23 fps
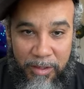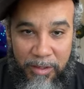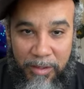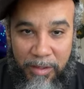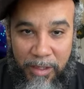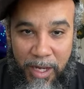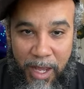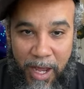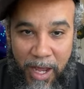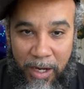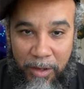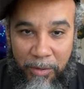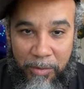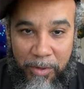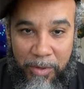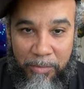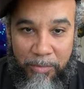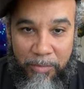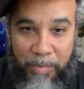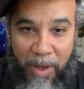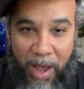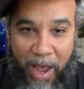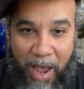now we
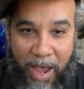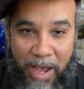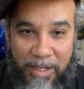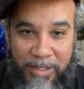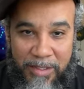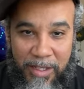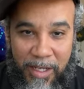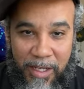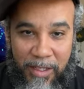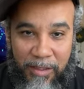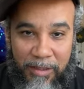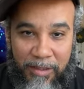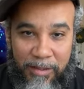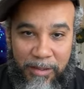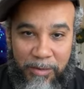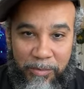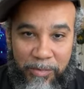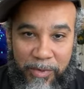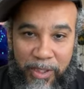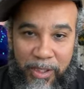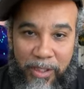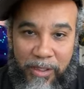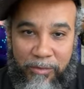passed that a little
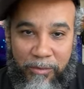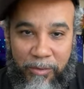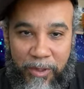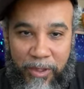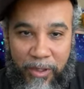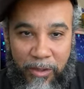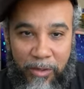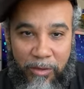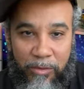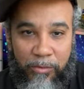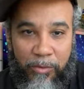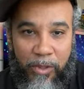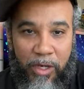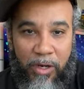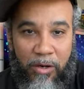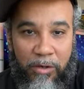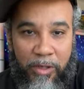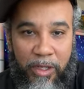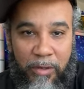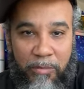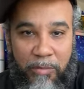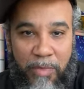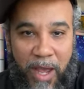bit. We're gonna we're gonna
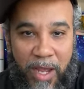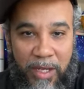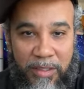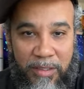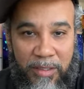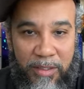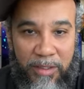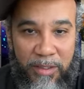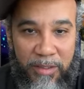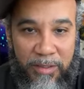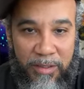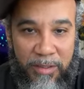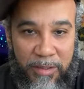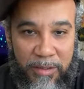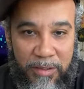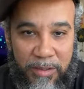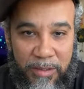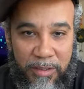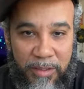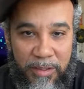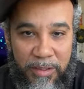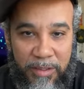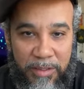get back to this
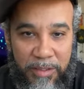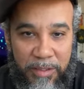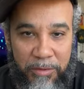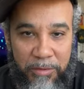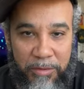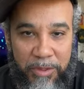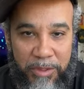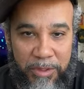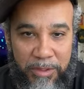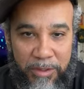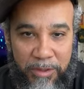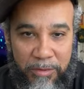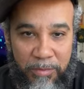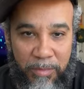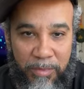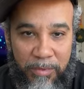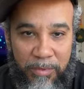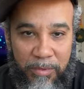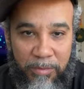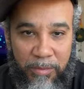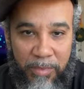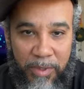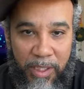to this YouTube
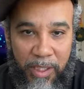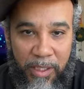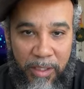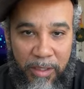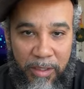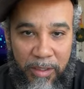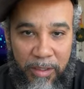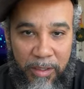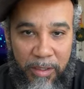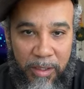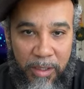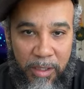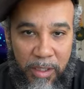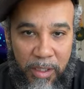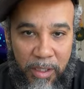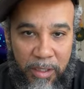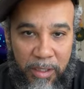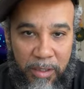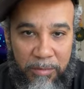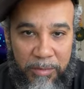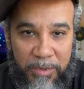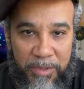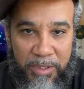money.
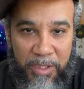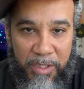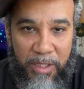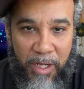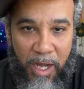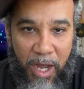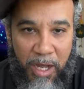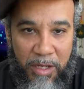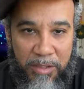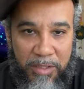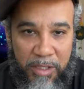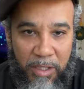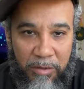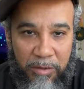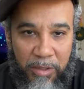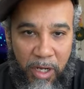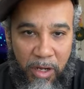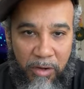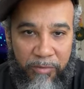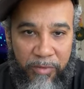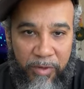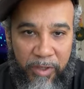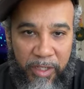Let me see. Also,
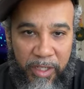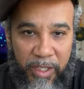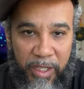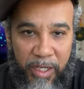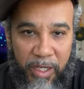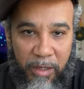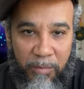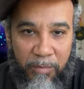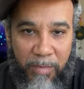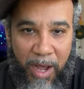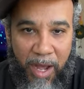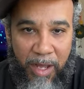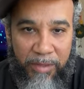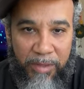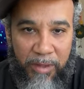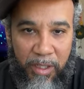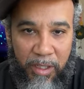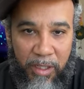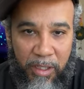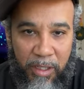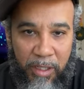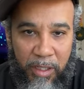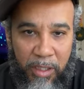don't forget about
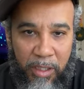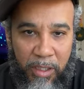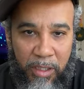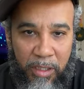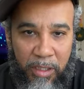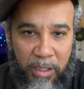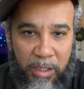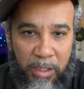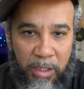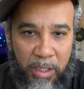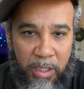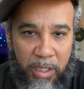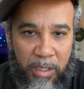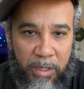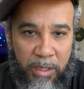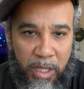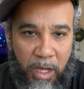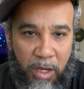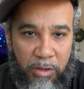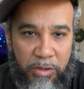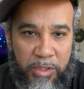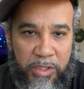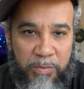the uh
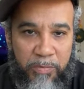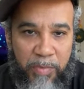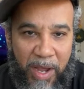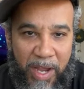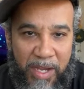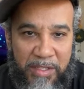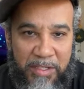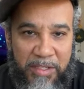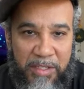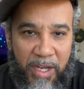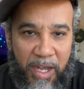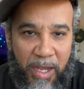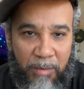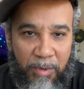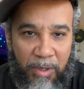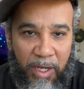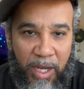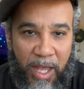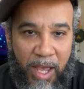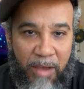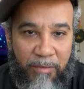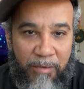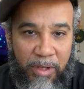those Space Jam
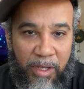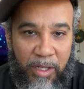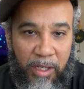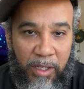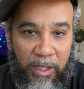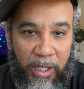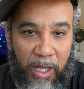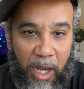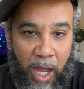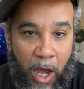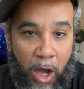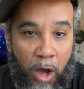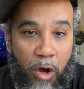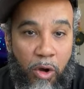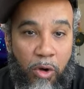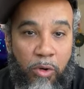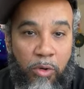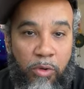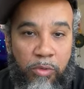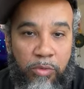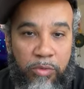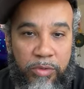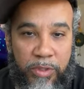11
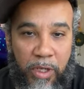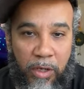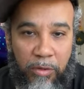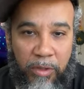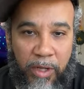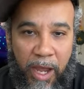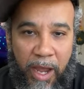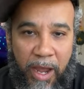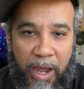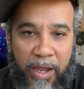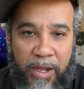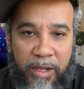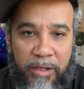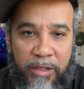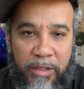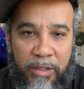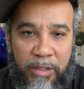lows. Okay,